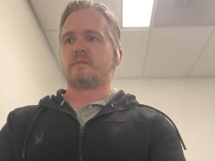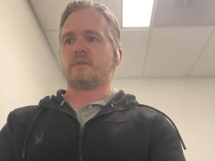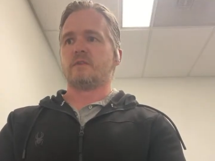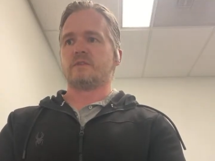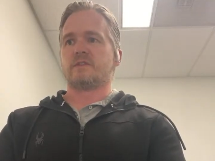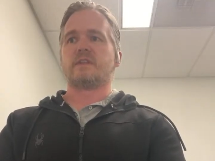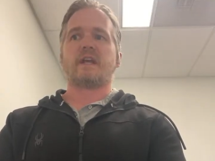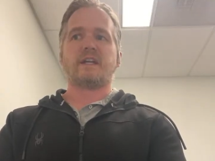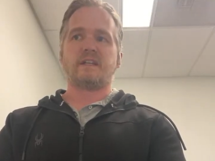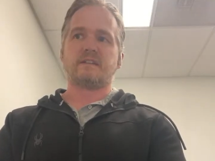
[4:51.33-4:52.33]
Those are
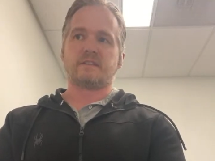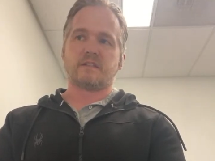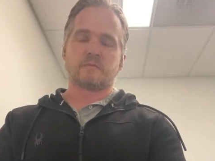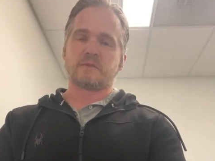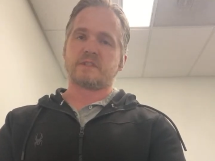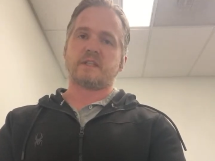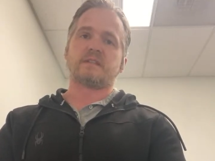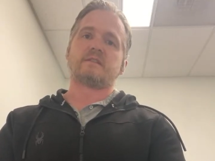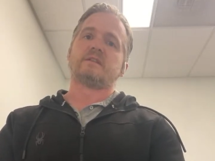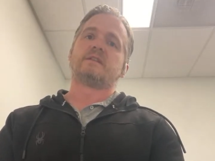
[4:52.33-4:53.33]

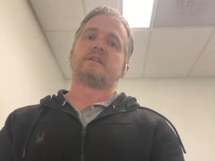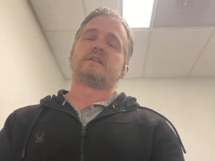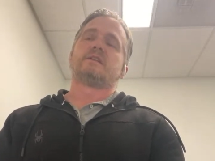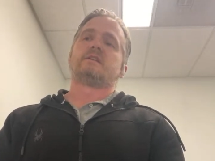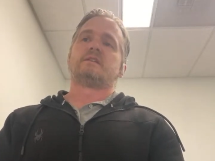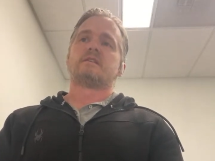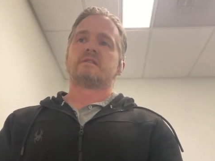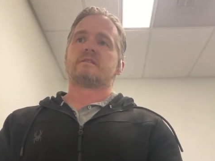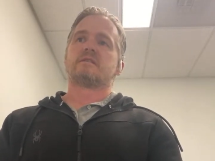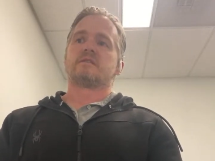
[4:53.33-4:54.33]
96%
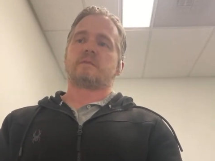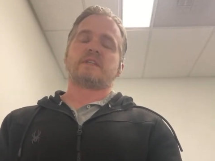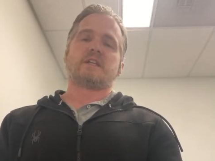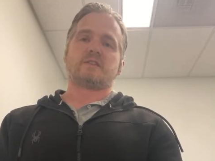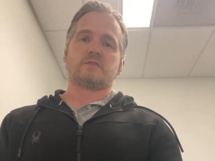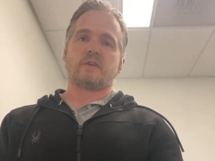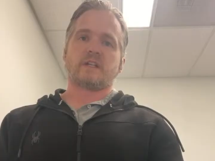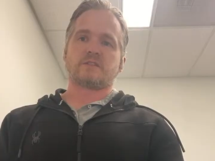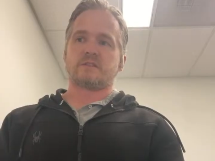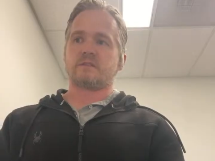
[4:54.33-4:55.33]
spontaneous
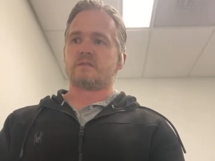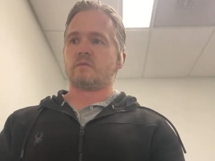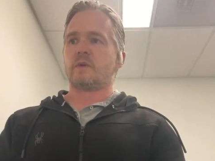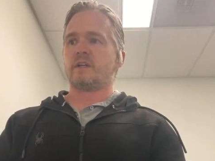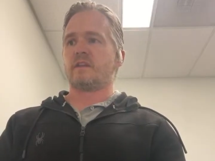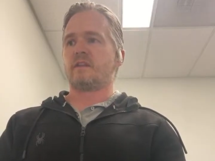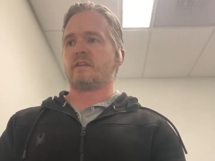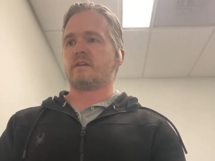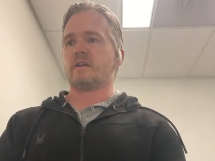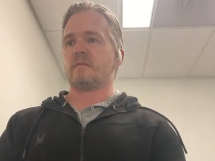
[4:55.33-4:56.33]
regression,
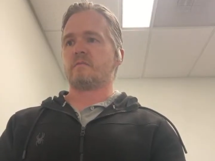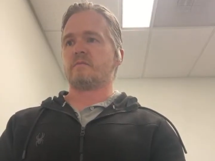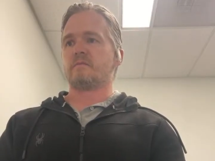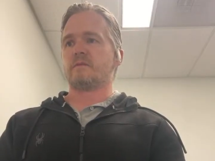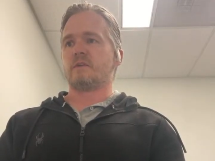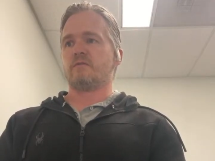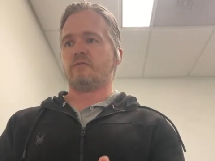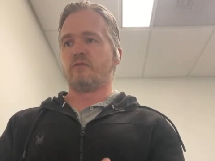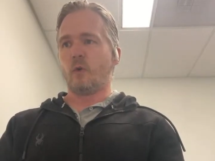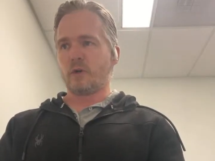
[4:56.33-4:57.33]
with
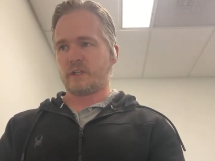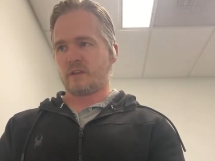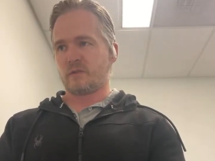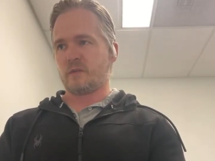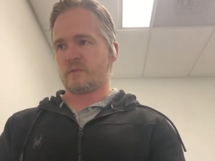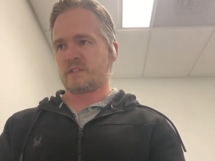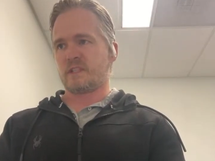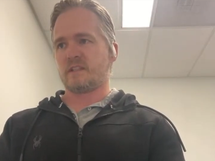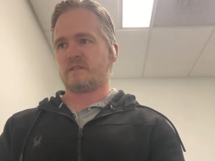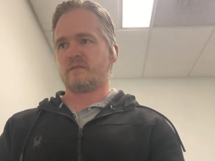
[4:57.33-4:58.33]

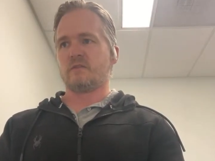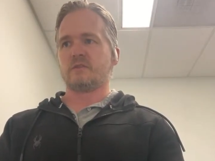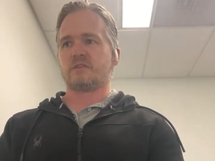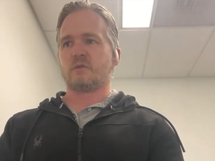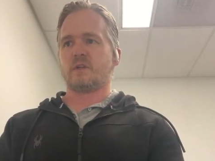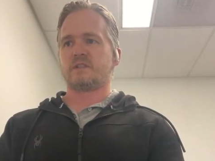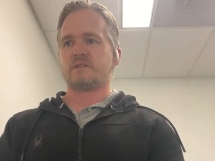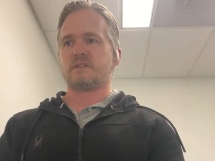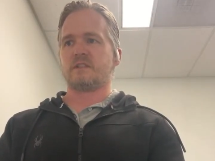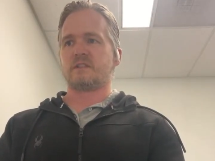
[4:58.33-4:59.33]
43% of those
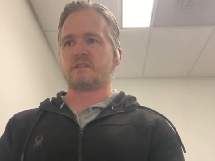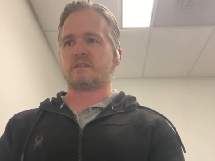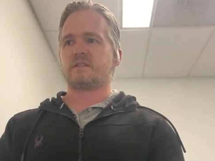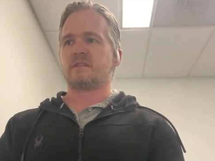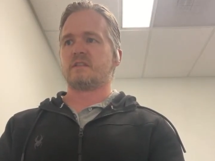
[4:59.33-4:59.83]
sequestered discs